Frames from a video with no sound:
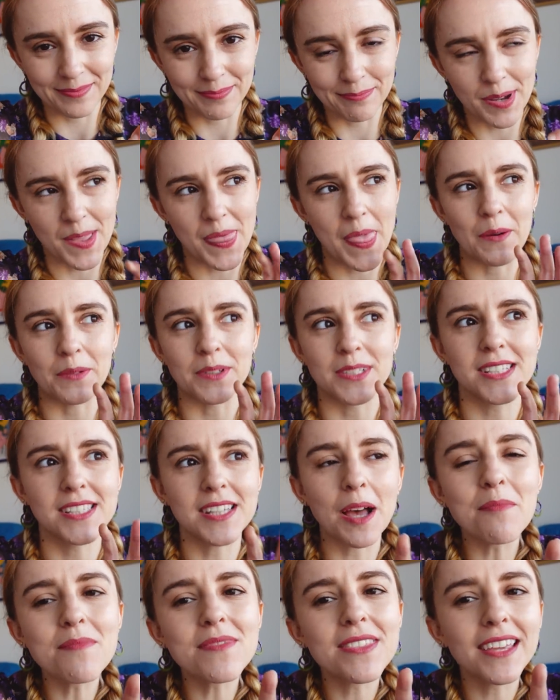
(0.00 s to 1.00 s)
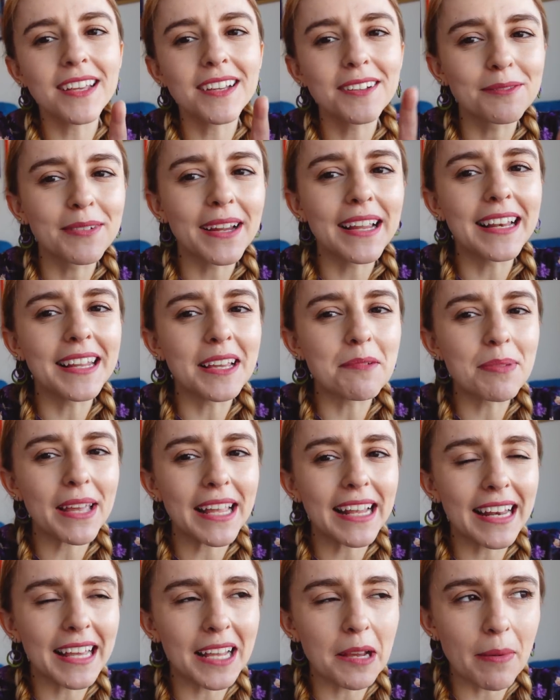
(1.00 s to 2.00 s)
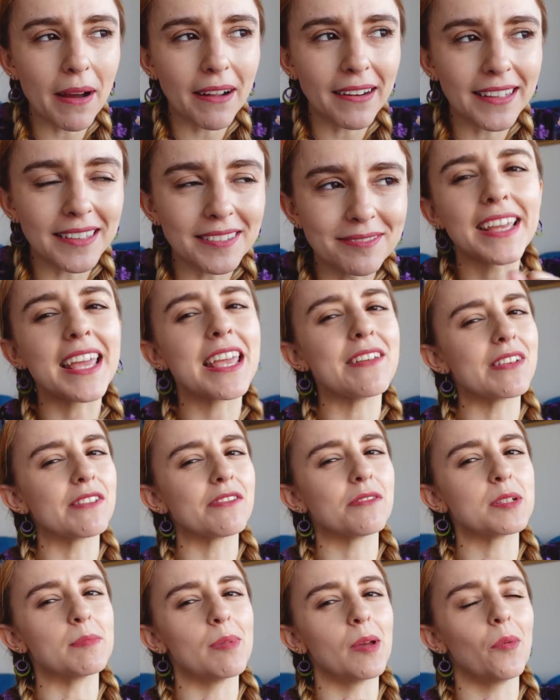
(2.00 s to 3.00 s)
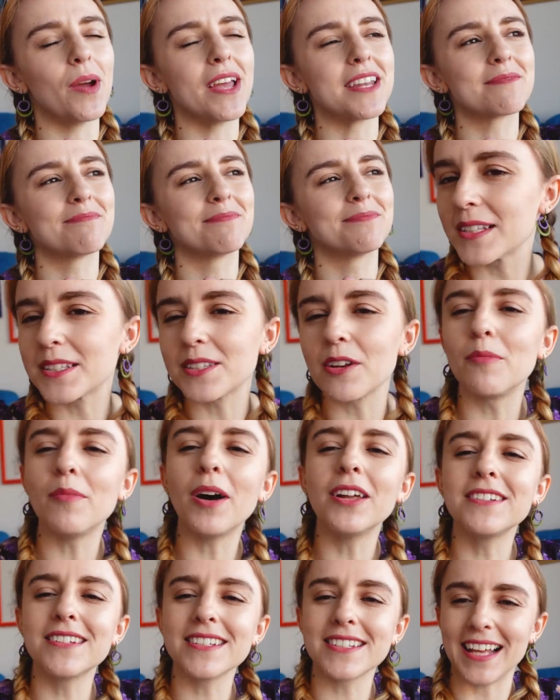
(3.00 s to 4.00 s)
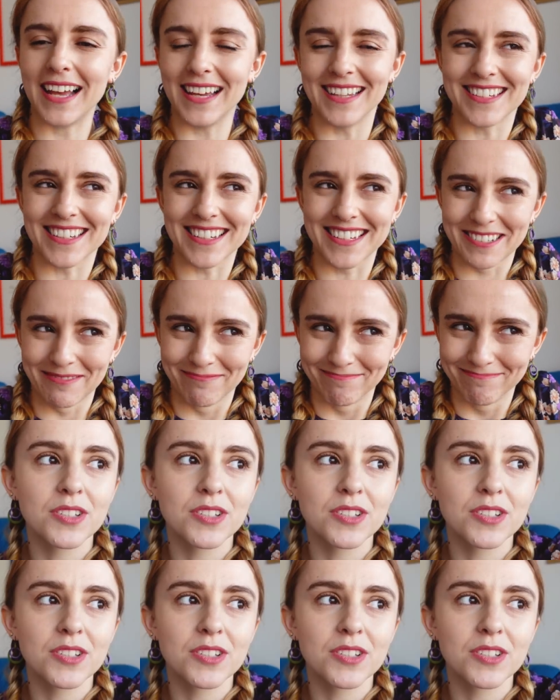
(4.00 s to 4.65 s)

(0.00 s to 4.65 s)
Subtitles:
but there was something really appealing about it, even if it was a bit weird. So I'm undecided.